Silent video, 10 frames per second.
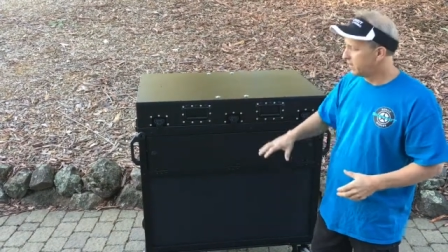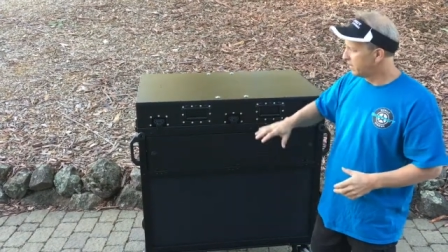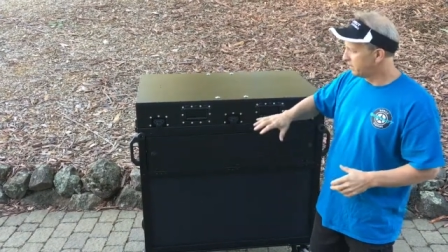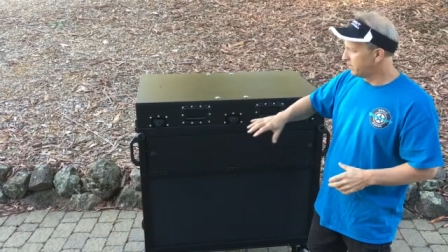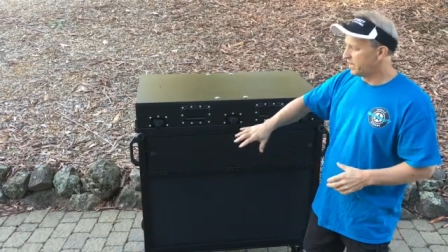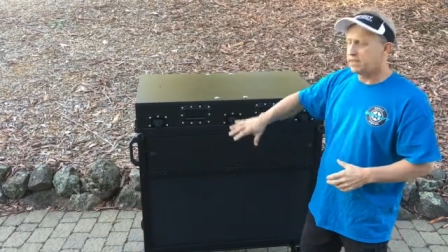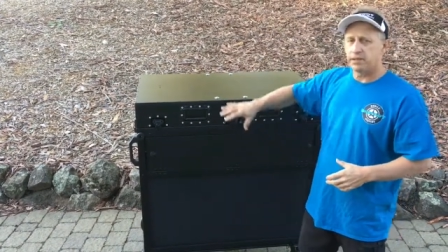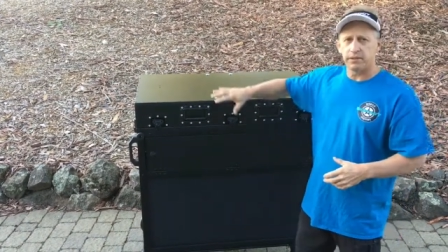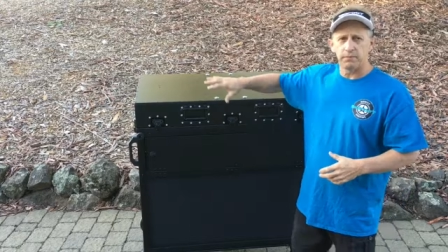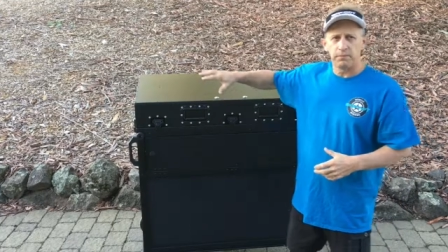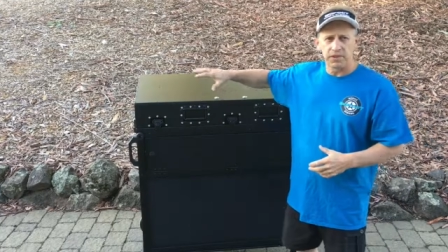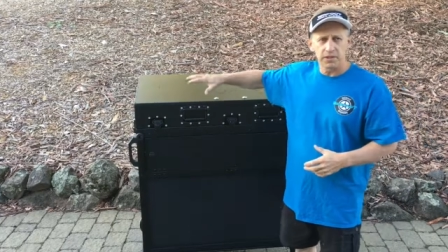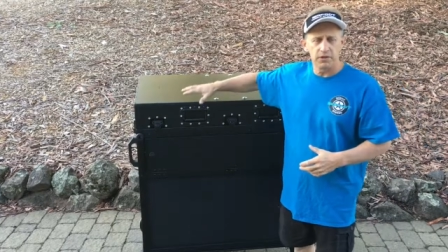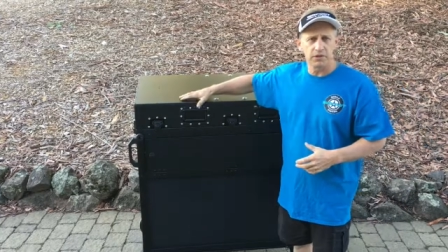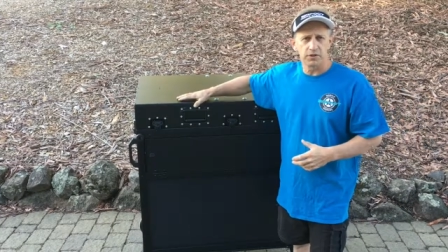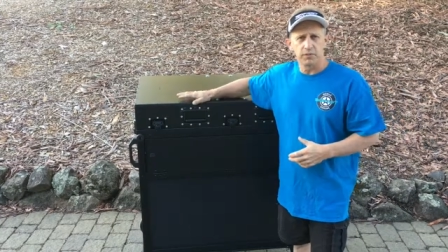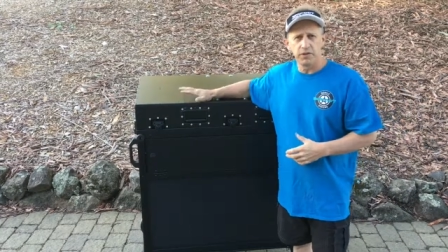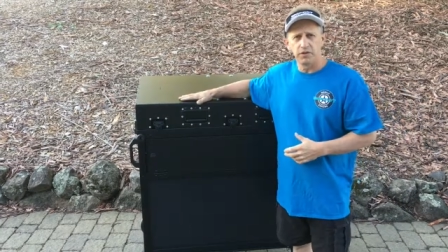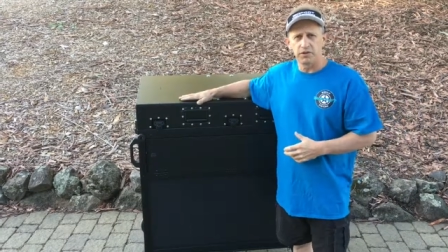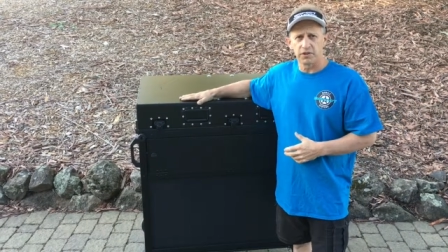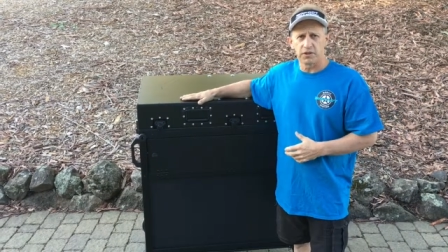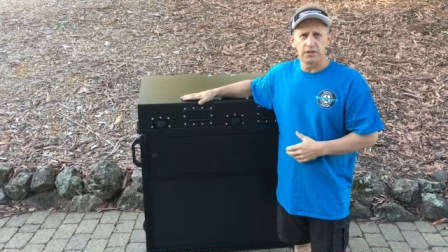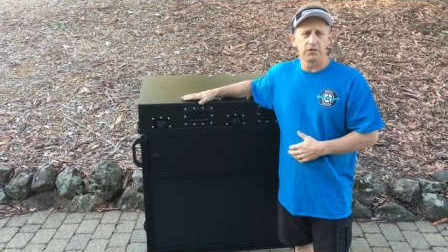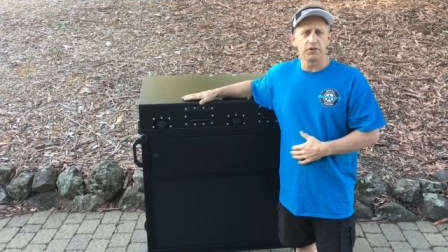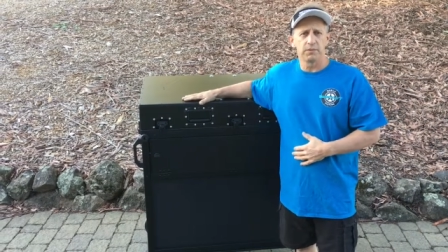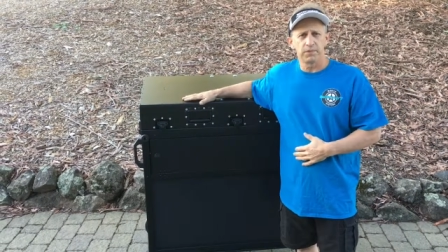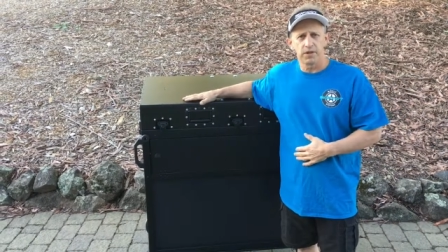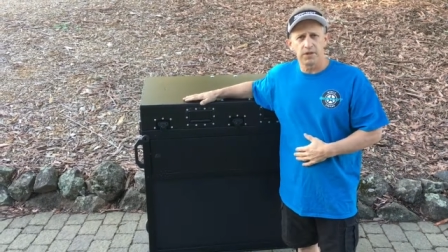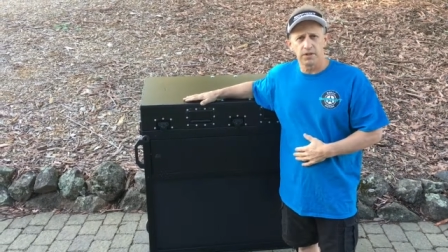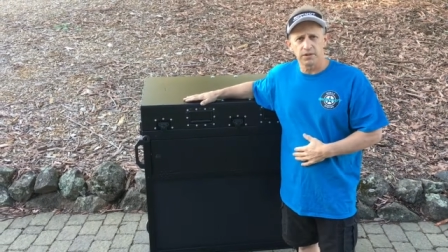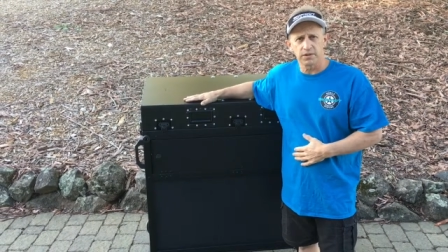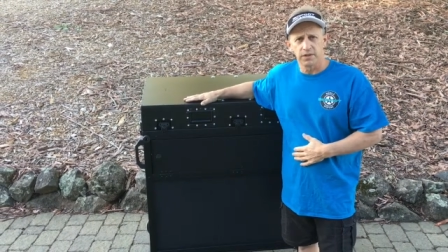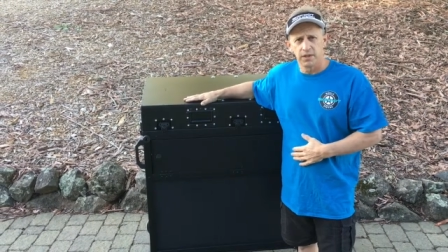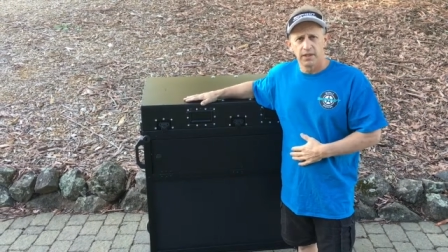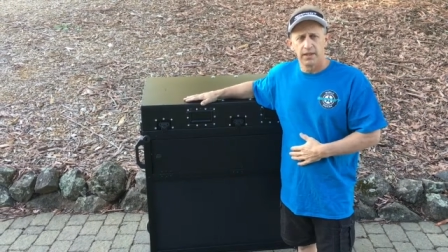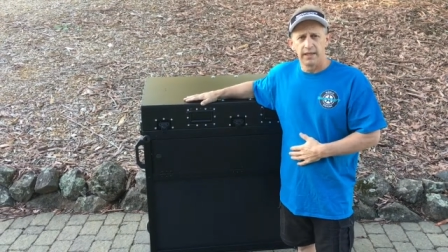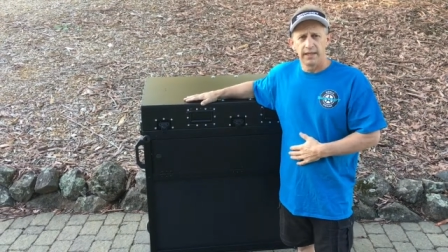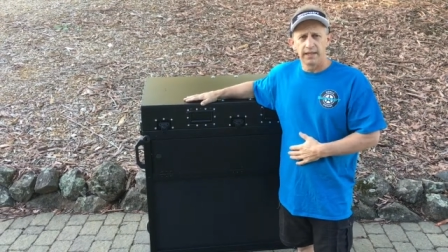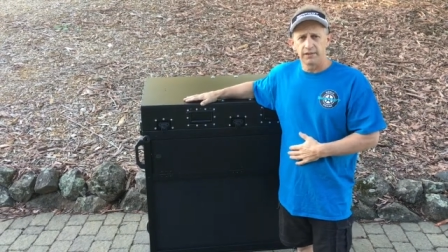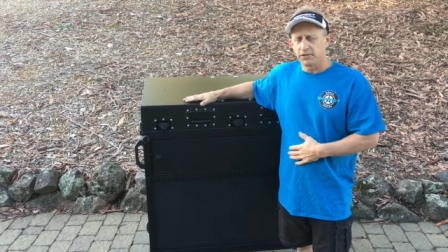and many of the materials that we use to close up the carts. And